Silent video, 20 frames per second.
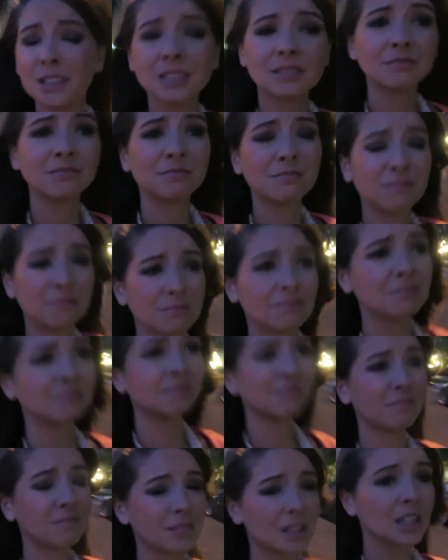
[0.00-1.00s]
I'm
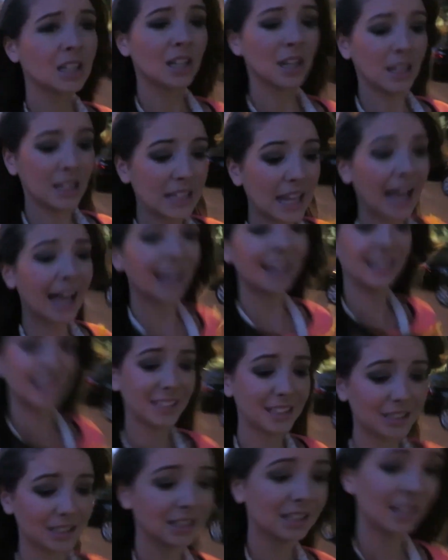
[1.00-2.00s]
hungry, that's all I was going to
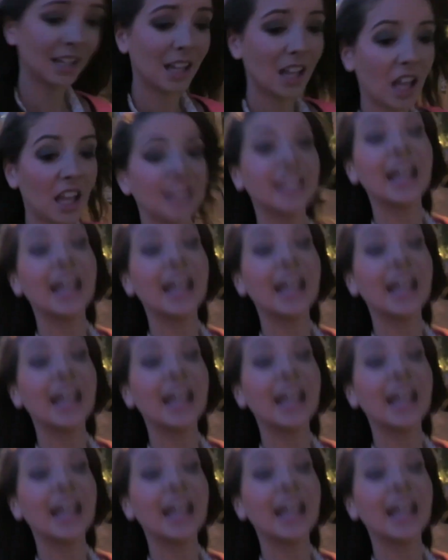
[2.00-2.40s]
say right now.